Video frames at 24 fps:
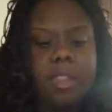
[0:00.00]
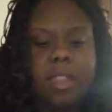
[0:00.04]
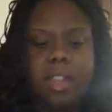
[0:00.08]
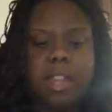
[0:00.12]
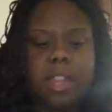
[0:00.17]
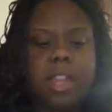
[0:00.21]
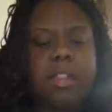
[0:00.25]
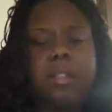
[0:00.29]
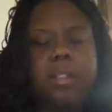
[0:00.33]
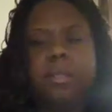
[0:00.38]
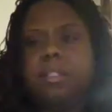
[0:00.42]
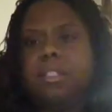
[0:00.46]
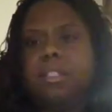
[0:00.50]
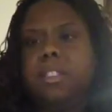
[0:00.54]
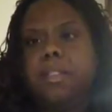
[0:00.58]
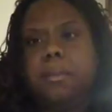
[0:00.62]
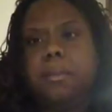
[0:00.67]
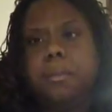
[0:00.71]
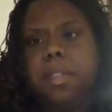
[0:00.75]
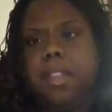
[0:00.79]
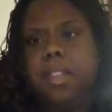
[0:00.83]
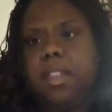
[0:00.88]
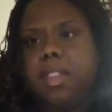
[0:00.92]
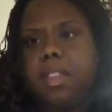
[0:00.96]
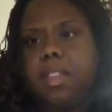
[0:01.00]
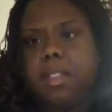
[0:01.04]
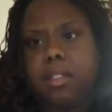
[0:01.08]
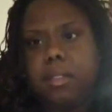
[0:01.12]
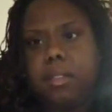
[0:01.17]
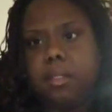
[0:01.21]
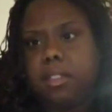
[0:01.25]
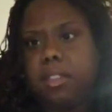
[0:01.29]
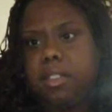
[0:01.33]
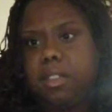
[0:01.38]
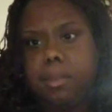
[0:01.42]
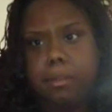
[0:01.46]
I don't see me getting
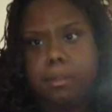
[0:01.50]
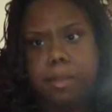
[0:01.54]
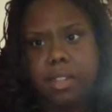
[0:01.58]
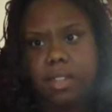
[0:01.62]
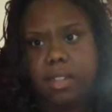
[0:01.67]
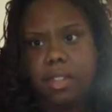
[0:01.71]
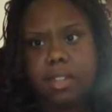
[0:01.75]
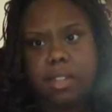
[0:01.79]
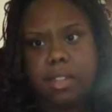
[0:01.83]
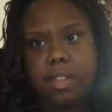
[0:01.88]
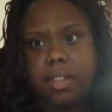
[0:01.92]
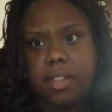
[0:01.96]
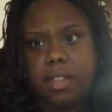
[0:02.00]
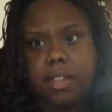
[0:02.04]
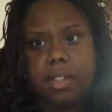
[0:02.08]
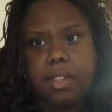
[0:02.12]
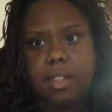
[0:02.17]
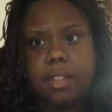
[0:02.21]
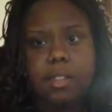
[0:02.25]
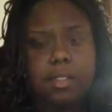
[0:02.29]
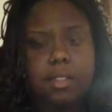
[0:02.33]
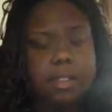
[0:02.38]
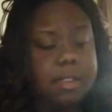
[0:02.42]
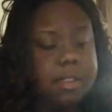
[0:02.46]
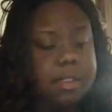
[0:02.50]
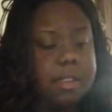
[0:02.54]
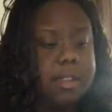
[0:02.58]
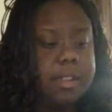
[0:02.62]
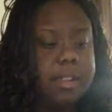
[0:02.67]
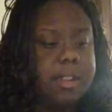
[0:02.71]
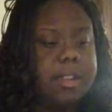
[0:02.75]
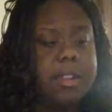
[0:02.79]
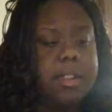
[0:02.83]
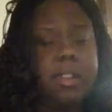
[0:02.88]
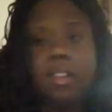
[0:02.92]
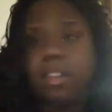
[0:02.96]
no tummy tuck.
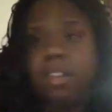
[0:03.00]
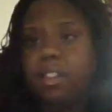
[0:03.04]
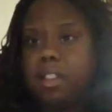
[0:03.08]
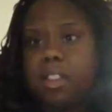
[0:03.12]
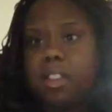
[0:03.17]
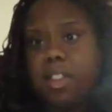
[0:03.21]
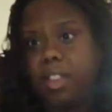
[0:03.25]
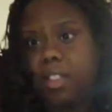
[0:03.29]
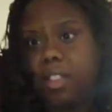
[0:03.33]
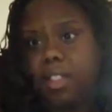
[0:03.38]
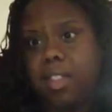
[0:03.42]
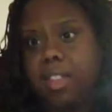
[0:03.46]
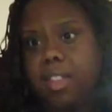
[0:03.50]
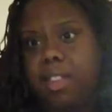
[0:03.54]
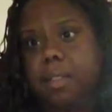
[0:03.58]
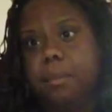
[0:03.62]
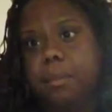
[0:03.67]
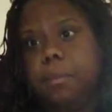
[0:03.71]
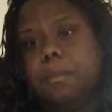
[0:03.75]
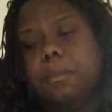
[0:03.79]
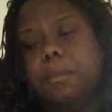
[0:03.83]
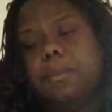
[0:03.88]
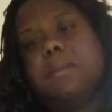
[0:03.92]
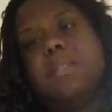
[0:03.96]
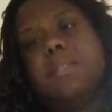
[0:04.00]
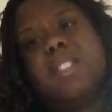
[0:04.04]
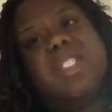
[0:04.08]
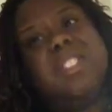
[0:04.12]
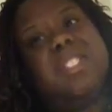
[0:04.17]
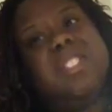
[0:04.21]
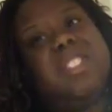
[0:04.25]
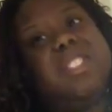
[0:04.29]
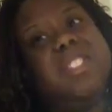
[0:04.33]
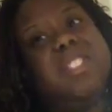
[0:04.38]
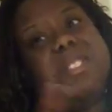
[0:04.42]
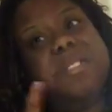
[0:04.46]
Nothing like that.
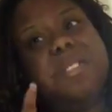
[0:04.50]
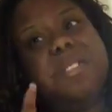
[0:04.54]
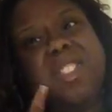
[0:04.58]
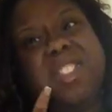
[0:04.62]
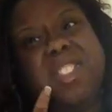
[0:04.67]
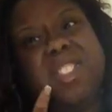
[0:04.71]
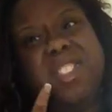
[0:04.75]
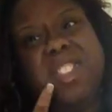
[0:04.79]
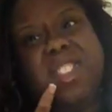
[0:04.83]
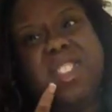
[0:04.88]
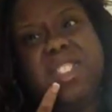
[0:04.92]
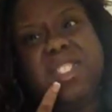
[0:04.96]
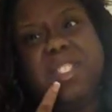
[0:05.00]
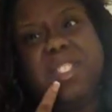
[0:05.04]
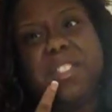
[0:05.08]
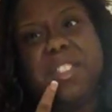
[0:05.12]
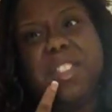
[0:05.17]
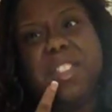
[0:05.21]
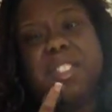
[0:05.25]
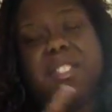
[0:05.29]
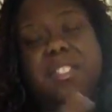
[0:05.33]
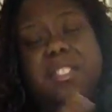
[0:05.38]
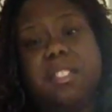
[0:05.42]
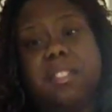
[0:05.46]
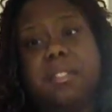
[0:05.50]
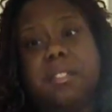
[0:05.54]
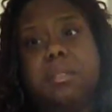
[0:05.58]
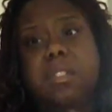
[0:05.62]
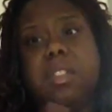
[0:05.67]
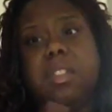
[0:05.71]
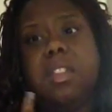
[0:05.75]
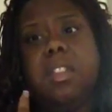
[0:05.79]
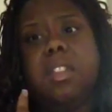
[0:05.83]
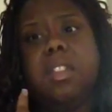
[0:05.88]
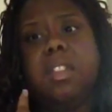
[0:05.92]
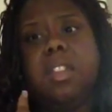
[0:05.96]
Just my teeth fixed.
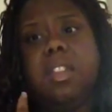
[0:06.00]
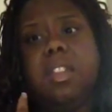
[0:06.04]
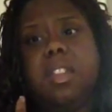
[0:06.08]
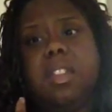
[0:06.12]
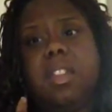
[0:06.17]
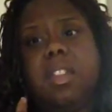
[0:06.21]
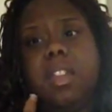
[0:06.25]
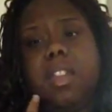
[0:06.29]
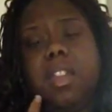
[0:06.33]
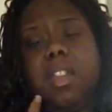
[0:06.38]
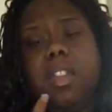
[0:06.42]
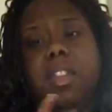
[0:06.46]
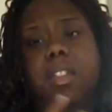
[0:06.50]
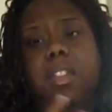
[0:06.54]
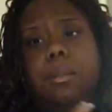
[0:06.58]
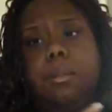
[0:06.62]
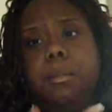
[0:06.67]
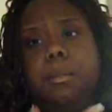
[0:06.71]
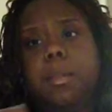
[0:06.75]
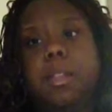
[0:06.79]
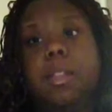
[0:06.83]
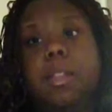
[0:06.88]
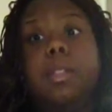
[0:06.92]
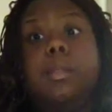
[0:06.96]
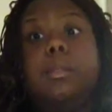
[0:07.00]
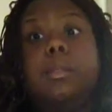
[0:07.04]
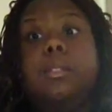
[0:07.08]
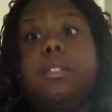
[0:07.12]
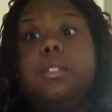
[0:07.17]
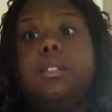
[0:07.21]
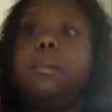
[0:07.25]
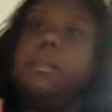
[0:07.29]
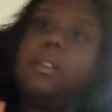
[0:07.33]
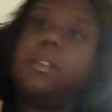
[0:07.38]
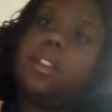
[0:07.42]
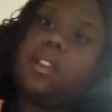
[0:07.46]
And me
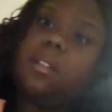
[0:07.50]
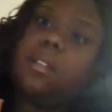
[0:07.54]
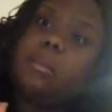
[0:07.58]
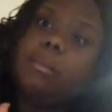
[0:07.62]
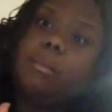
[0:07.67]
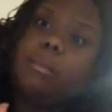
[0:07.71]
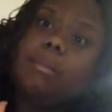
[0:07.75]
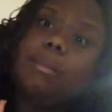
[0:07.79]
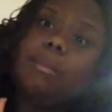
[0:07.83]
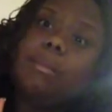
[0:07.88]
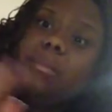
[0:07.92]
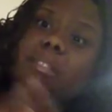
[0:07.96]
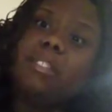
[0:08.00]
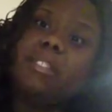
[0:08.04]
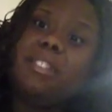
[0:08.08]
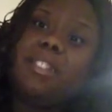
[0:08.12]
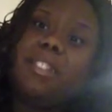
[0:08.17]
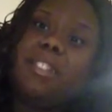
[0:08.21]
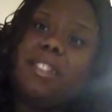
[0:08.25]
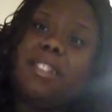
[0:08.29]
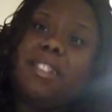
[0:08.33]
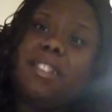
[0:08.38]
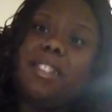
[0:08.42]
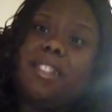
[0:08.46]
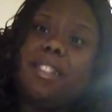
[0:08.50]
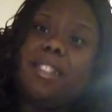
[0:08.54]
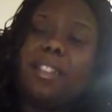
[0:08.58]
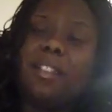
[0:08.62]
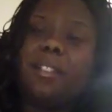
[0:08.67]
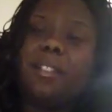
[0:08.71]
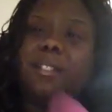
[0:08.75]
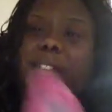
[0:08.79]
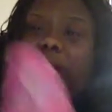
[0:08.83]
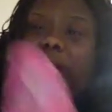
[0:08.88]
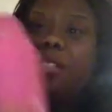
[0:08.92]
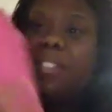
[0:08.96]
losing weight. So,
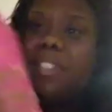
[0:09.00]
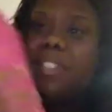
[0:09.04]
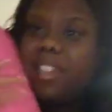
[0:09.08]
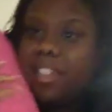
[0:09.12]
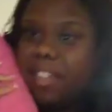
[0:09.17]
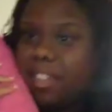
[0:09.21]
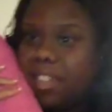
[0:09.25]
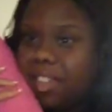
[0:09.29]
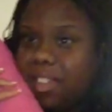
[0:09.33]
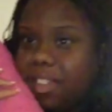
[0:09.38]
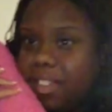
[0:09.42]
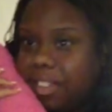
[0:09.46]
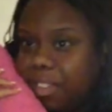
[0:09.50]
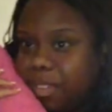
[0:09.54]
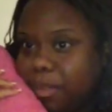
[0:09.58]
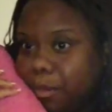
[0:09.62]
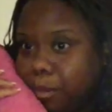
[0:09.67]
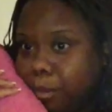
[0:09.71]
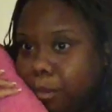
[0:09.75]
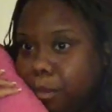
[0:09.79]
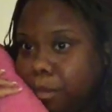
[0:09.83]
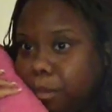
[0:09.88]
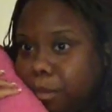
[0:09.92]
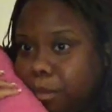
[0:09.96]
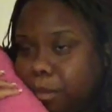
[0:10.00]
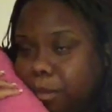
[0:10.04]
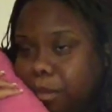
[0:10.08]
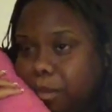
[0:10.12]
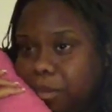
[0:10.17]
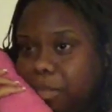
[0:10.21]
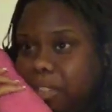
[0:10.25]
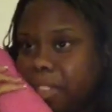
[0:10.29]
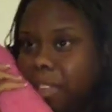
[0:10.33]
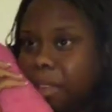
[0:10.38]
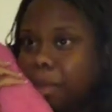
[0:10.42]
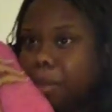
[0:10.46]
um,
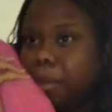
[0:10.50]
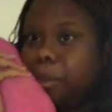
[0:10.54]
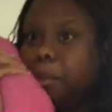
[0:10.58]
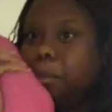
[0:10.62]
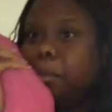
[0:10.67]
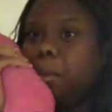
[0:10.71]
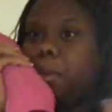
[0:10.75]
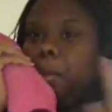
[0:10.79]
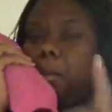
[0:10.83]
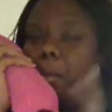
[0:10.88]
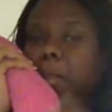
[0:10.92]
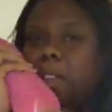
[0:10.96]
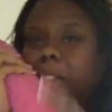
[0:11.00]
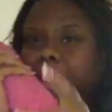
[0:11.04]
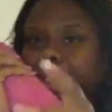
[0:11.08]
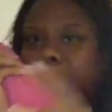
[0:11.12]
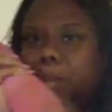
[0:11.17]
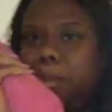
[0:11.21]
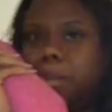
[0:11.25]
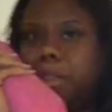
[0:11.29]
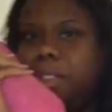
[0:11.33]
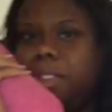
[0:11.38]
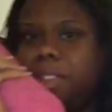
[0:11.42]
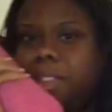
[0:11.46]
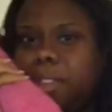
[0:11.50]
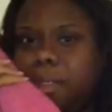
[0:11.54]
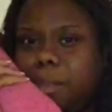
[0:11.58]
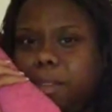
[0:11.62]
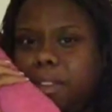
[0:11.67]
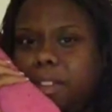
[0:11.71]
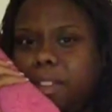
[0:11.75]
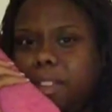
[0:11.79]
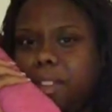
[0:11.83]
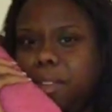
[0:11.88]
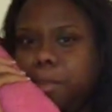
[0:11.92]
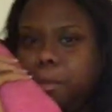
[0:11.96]
remember, write to me,
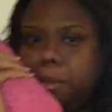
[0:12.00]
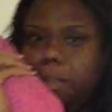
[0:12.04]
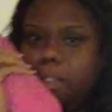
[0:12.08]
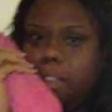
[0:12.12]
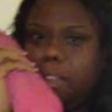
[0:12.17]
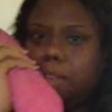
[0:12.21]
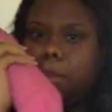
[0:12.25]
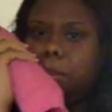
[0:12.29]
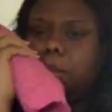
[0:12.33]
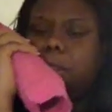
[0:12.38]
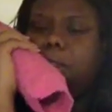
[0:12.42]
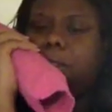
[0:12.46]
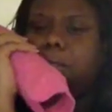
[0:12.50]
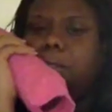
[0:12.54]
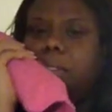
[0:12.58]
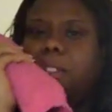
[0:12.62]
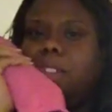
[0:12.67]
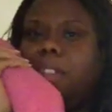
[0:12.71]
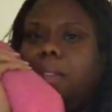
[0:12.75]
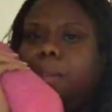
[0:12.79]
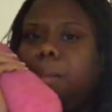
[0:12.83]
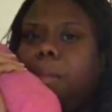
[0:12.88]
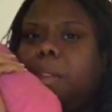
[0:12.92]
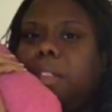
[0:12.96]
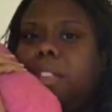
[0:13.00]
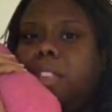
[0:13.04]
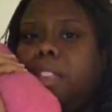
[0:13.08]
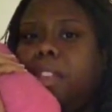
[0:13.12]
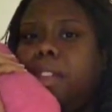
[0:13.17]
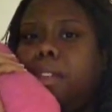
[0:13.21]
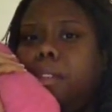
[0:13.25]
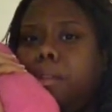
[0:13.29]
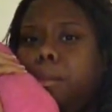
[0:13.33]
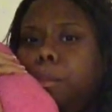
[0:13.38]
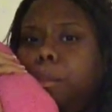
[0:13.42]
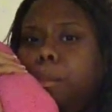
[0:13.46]
subscribe to me, and me on Facebook,
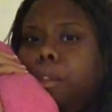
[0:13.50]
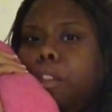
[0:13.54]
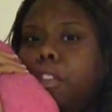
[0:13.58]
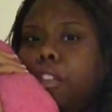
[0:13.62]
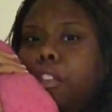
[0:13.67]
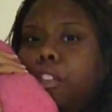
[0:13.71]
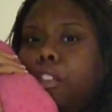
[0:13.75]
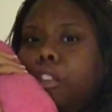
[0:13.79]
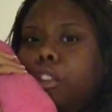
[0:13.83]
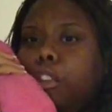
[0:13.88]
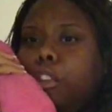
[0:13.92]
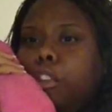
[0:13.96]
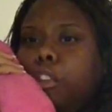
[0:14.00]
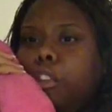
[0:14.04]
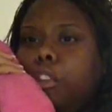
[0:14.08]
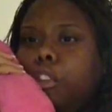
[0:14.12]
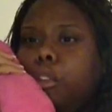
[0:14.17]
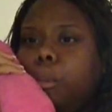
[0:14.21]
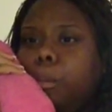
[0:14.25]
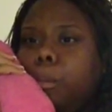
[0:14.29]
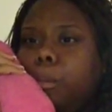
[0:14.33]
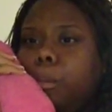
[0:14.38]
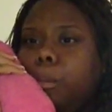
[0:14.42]
guys. Baby girl.